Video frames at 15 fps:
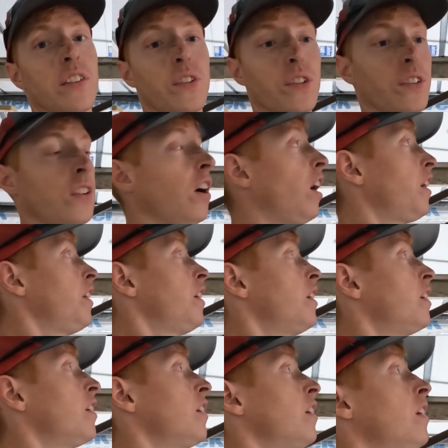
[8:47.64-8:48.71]
stud
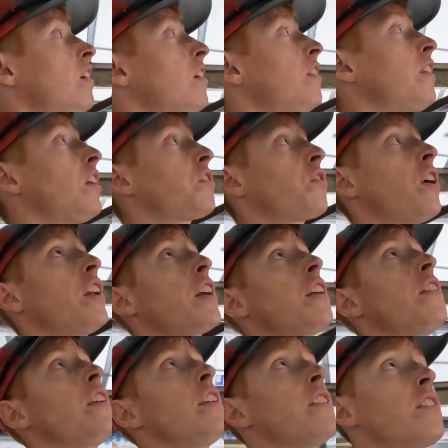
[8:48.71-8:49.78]
that's running
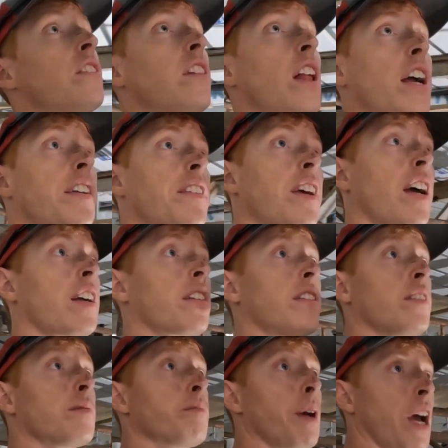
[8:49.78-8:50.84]
in these LiteDeck
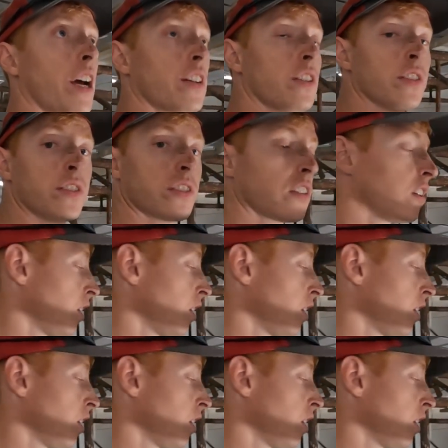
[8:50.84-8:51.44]
panels